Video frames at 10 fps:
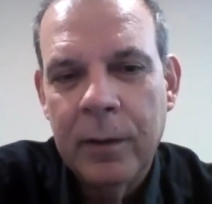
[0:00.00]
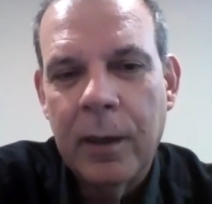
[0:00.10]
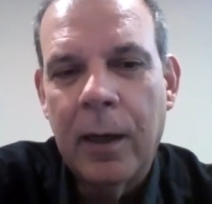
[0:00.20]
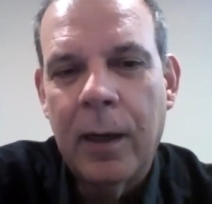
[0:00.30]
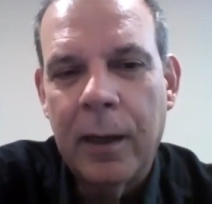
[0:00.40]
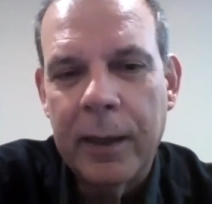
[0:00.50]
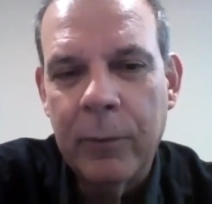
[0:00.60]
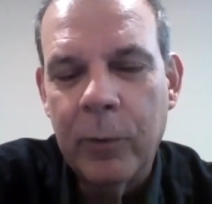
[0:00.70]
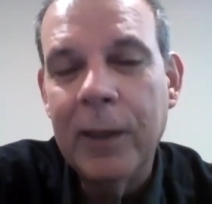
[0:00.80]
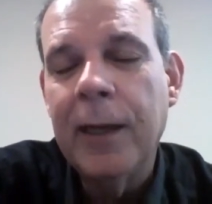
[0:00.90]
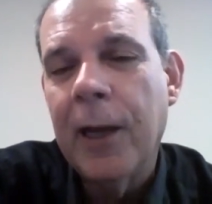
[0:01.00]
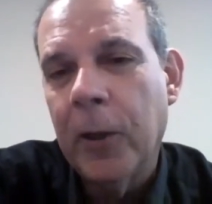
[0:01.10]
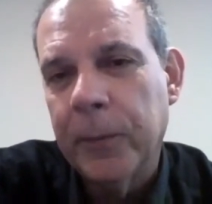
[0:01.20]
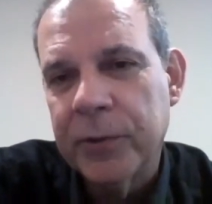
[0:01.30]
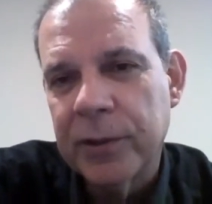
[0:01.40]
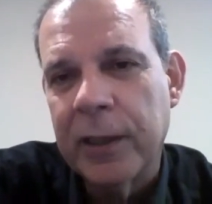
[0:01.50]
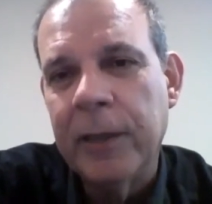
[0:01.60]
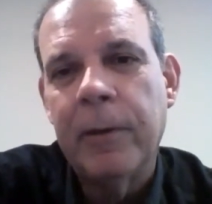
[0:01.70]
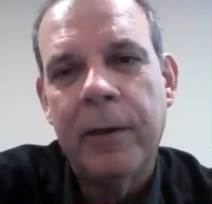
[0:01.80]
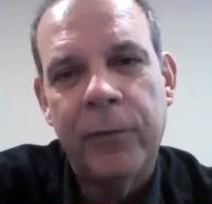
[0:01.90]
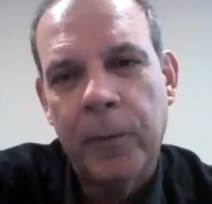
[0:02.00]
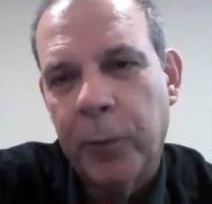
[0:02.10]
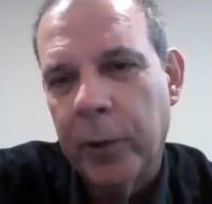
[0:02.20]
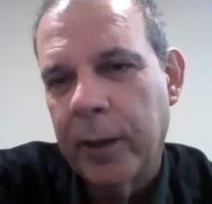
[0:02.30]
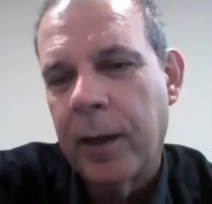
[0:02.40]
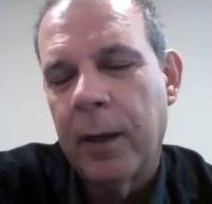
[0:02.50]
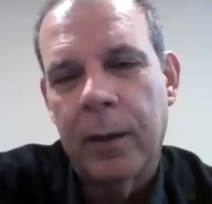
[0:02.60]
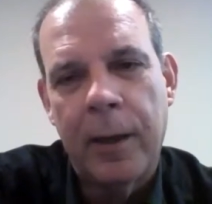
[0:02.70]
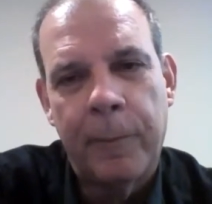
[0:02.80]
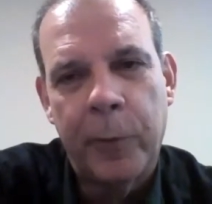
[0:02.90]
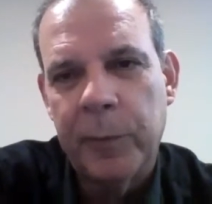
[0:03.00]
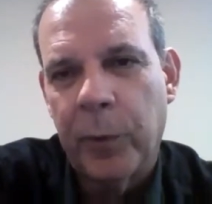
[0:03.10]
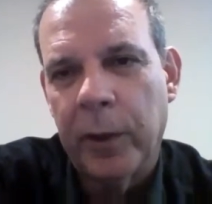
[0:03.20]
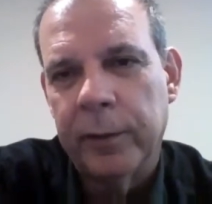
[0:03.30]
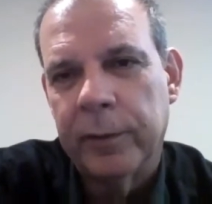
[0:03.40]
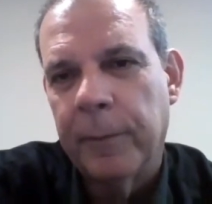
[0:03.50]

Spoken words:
Okay. It really helps, even if you put in a preprint.